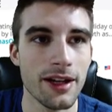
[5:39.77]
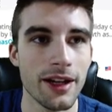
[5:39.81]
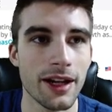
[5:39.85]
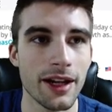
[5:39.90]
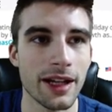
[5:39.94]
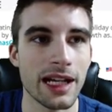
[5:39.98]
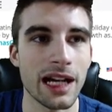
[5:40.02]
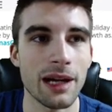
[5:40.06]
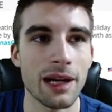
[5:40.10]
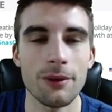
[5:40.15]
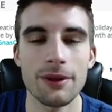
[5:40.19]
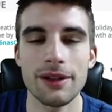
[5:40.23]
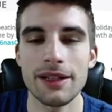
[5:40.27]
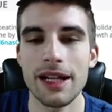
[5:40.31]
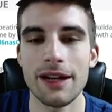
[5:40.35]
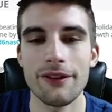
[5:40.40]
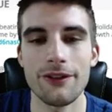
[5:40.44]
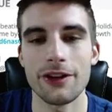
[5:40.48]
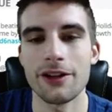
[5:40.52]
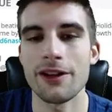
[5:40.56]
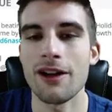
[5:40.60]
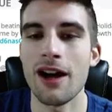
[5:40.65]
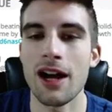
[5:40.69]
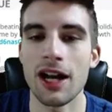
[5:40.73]
And I would
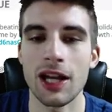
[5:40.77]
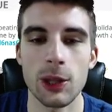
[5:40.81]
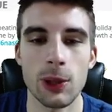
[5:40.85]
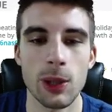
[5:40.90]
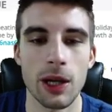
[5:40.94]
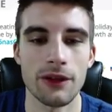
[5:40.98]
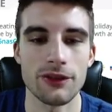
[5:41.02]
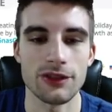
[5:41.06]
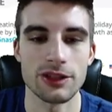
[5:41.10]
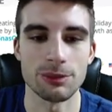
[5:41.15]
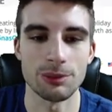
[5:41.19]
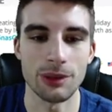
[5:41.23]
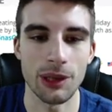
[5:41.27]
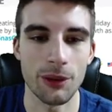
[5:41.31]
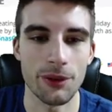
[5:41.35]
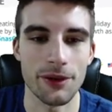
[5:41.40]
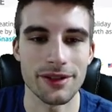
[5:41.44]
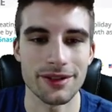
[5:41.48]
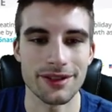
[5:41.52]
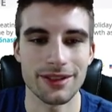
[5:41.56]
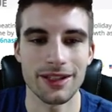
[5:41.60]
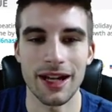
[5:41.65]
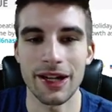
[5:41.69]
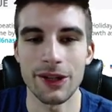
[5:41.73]
never talk you off
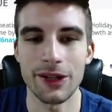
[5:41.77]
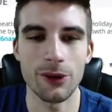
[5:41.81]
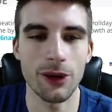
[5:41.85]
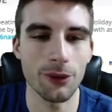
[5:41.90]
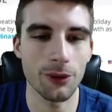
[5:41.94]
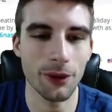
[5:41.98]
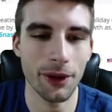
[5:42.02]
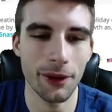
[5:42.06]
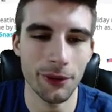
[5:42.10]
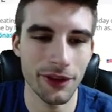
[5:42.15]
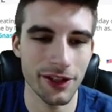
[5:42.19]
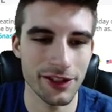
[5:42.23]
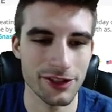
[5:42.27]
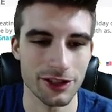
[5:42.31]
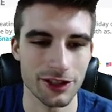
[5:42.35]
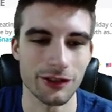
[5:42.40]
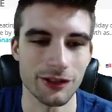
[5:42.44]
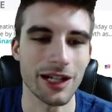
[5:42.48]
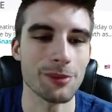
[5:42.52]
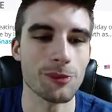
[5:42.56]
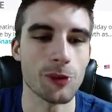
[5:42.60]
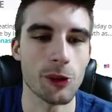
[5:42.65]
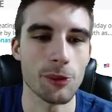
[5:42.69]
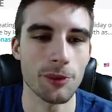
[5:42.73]
Sabonis. I don't think he's a
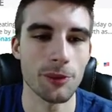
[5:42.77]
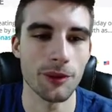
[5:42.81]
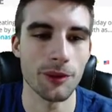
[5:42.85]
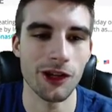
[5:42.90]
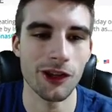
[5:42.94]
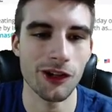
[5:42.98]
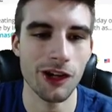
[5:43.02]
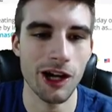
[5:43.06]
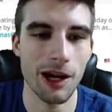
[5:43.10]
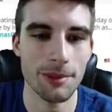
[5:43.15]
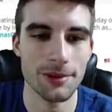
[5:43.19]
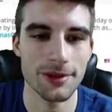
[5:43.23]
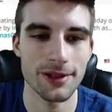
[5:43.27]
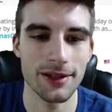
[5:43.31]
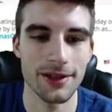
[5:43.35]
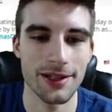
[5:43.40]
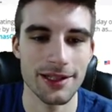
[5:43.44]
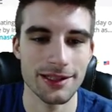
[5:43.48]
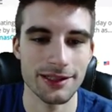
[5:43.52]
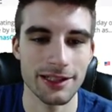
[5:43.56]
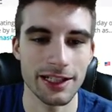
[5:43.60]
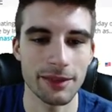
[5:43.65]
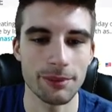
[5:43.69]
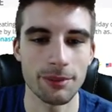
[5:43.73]
great point-per-dollar option on
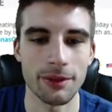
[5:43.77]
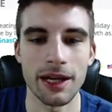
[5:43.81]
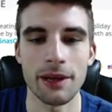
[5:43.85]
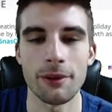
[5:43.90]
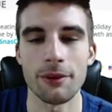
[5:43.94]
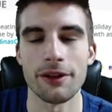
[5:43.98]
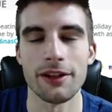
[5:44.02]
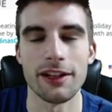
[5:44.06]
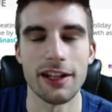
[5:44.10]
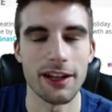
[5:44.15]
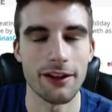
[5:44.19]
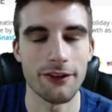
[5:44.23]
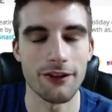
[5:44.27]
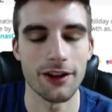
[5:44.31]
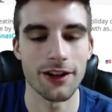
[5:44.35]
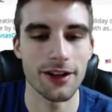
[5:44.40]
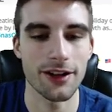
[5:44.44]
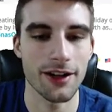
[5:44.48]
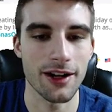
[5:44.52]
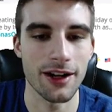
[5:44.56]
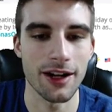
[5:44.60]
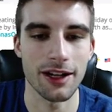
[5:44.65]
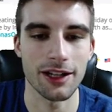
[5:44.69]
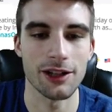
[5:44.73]
this slate, but I would never
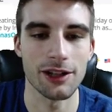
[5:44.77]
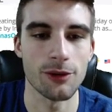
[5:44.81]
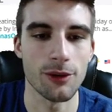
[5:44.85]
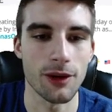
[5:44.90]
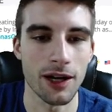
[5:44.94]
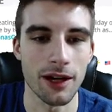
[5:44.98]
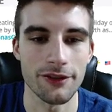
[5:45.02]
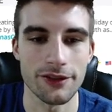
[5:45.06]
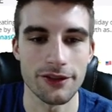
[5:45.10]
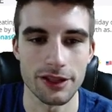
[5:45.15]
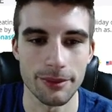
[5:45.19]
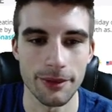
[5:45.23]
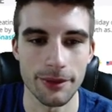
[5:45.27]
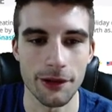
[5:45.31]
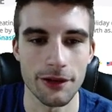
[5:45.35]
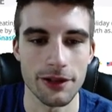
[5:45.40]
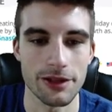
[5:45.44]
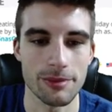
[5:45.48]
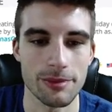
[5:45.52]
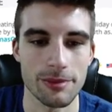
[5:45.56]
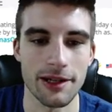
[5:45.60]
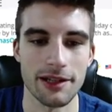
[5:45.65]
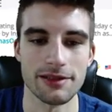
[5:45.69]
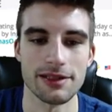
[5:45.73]
talk you off
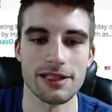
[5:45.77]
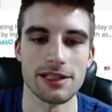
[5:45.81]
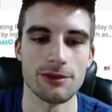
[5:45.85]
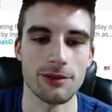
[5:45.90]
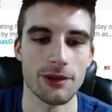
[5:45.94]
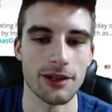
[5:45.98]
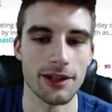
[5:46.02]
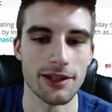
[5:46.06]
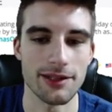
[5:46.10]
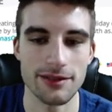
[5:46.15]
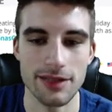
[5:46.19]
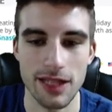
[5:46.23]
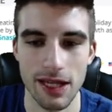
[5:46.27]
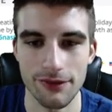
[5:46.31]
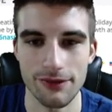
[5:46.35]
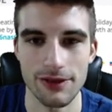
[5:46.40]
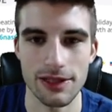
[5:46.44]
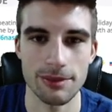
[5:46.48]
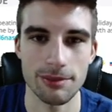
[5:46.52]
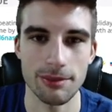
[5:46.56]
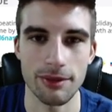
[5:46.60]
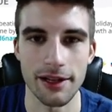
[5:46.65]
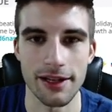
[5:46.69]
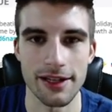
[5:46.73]
Sabonis because he's one of the
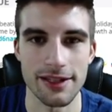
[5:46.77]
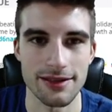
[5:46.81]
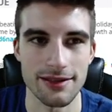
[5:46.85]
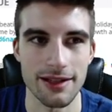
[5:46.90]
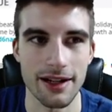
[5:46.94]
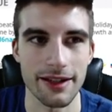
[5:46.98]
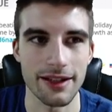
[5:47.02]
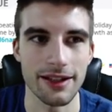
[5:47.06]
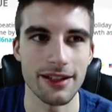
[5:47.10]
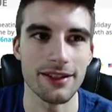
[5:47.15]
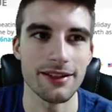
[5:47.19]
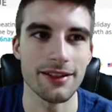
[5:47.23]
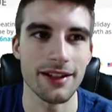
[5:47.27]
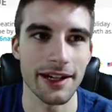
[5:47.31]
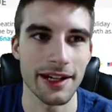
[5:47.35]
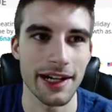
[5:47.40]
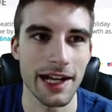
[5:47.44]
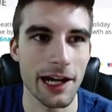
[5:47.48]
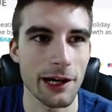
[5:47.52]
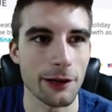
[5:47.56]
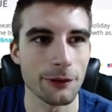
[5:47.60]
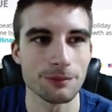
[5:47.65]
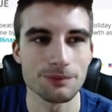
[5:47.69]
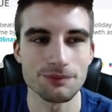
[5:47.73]
safest plays night in, night
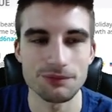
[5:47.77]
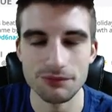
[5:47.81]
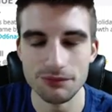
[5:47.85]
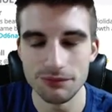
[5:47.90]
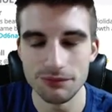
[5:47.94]
out.